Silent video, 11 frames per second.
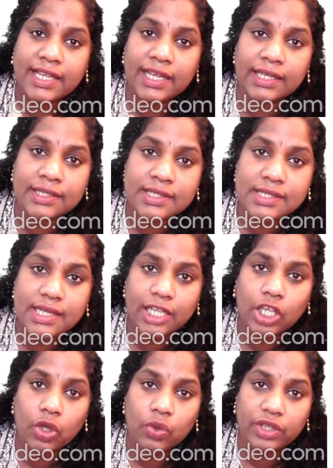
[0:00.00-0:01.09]

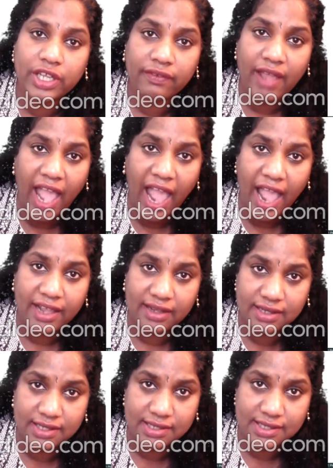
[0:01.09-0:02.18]
consecutive
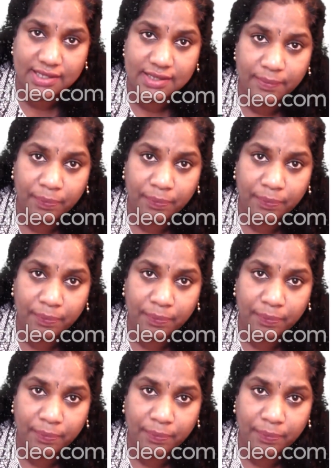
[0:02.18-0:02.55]
angles,